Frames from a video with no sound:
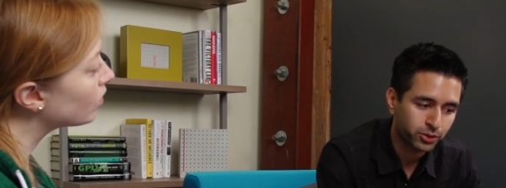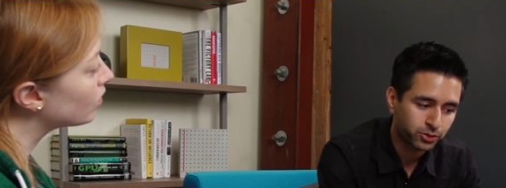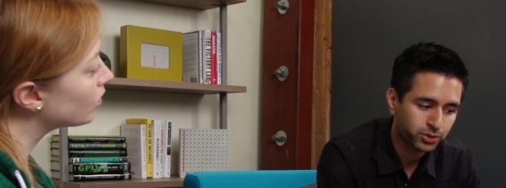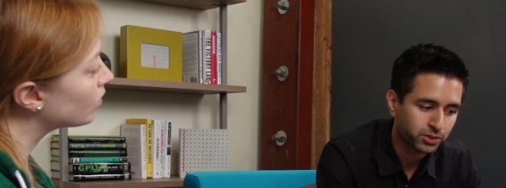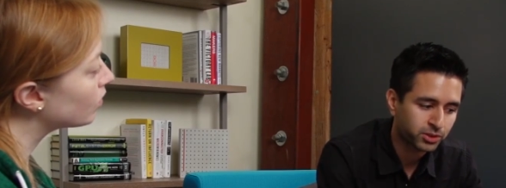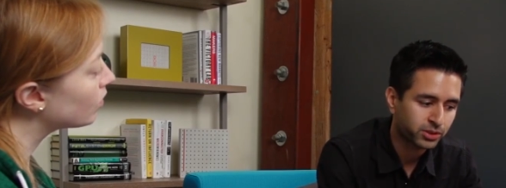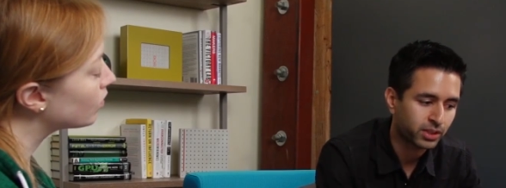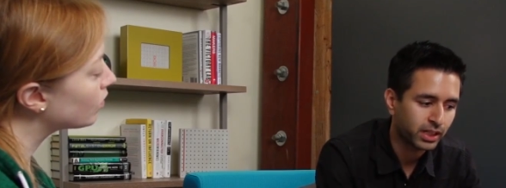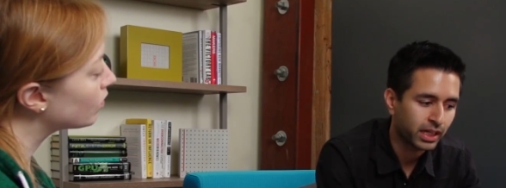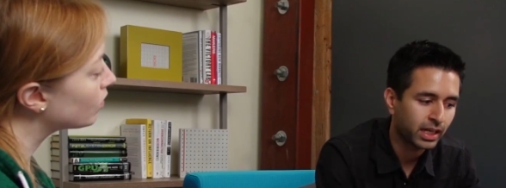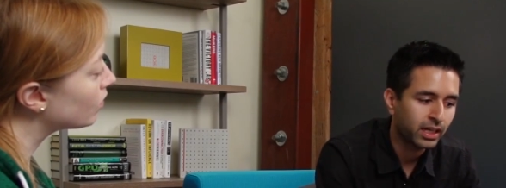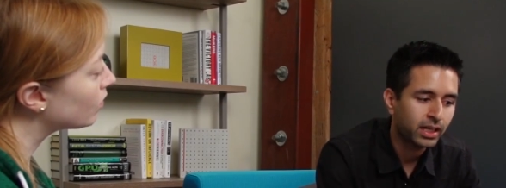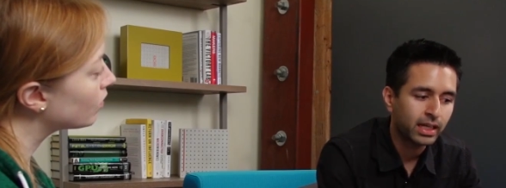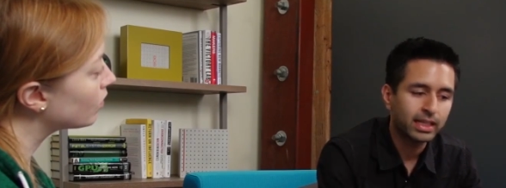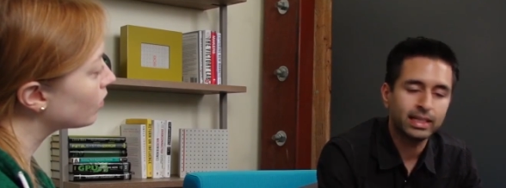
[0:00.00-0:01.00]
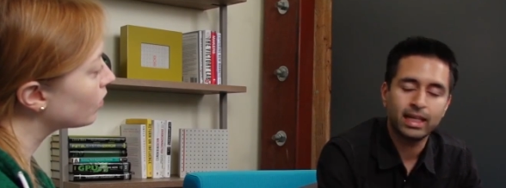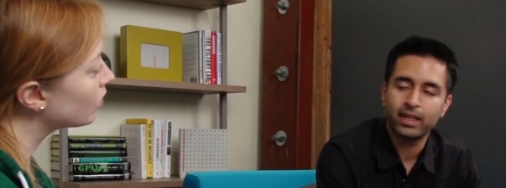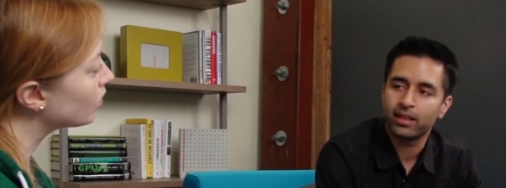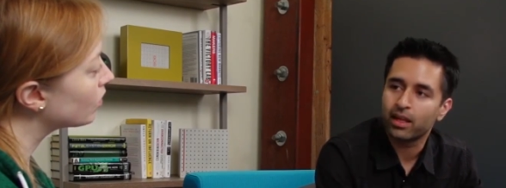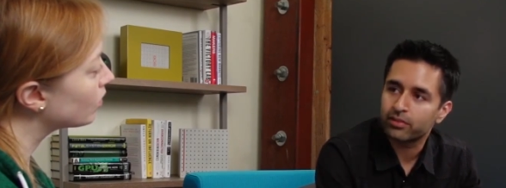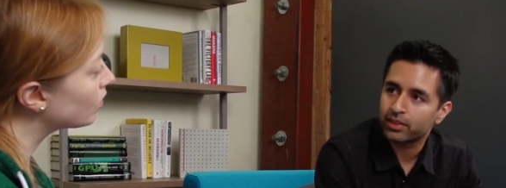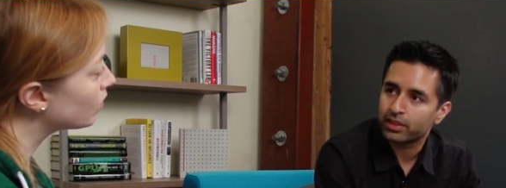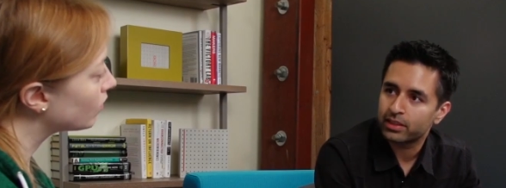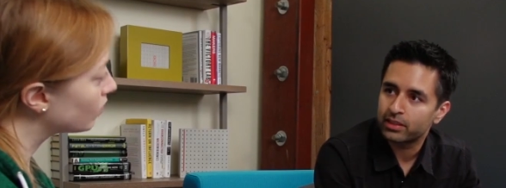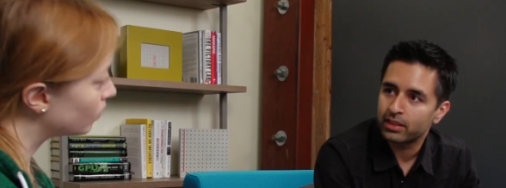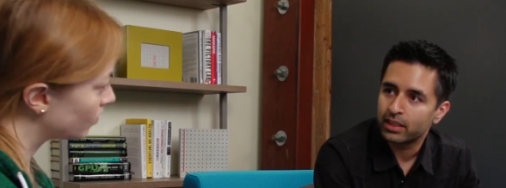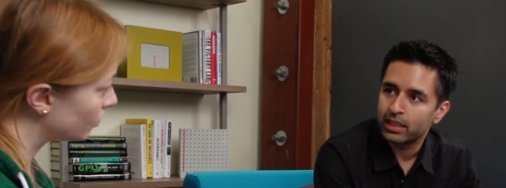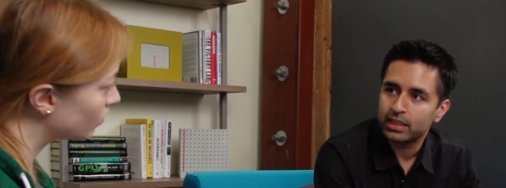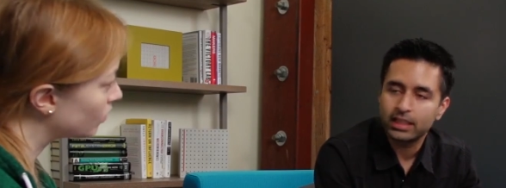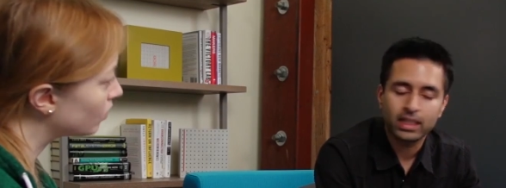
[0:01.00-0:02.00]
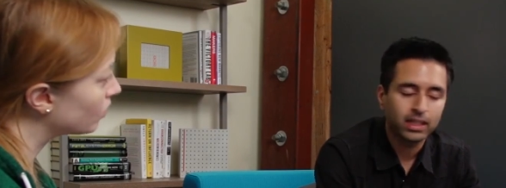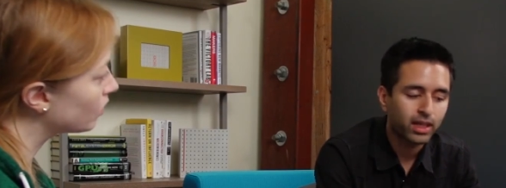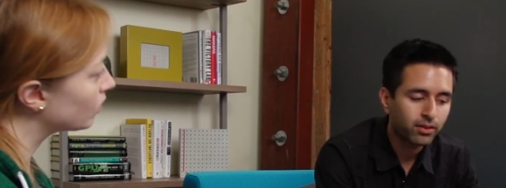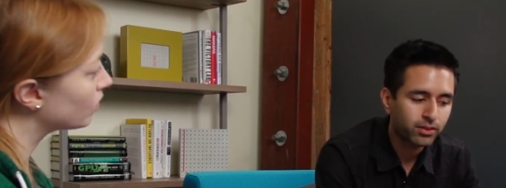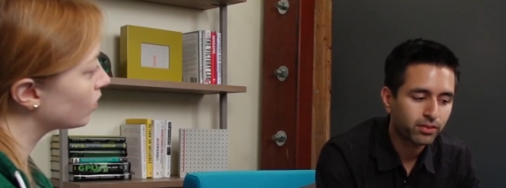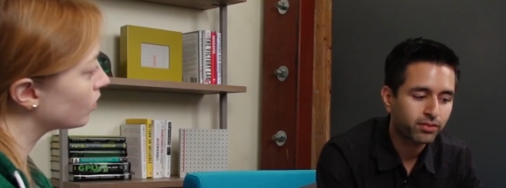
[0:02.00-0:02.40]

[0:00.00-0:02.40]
Speaker 1: users today, they love it. They love the